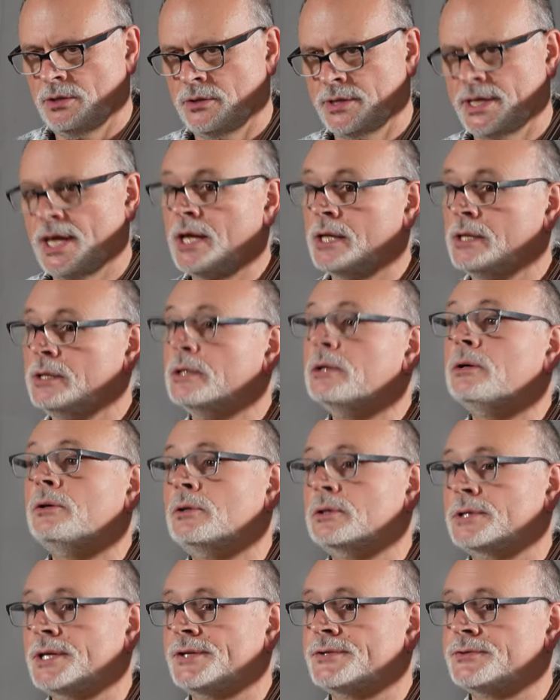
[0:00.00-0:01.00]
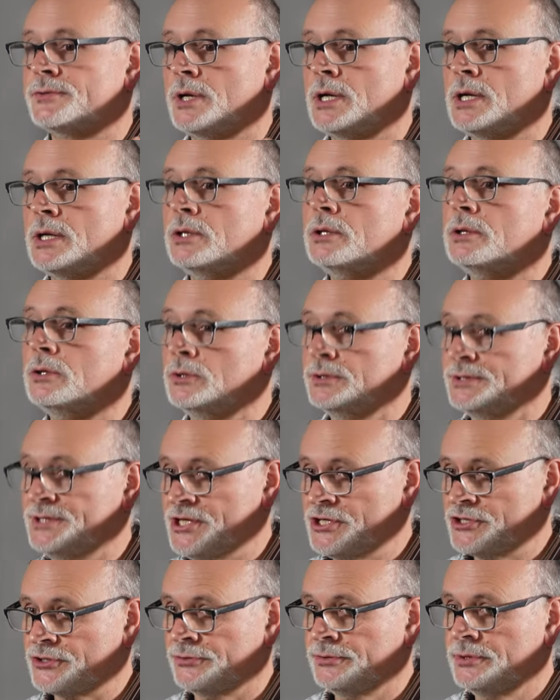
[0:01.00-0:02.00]
again, orchestral
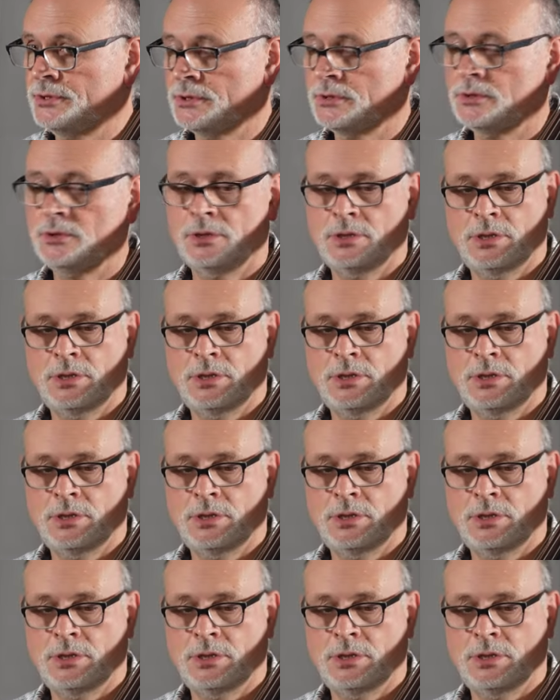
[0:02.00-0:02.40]
audition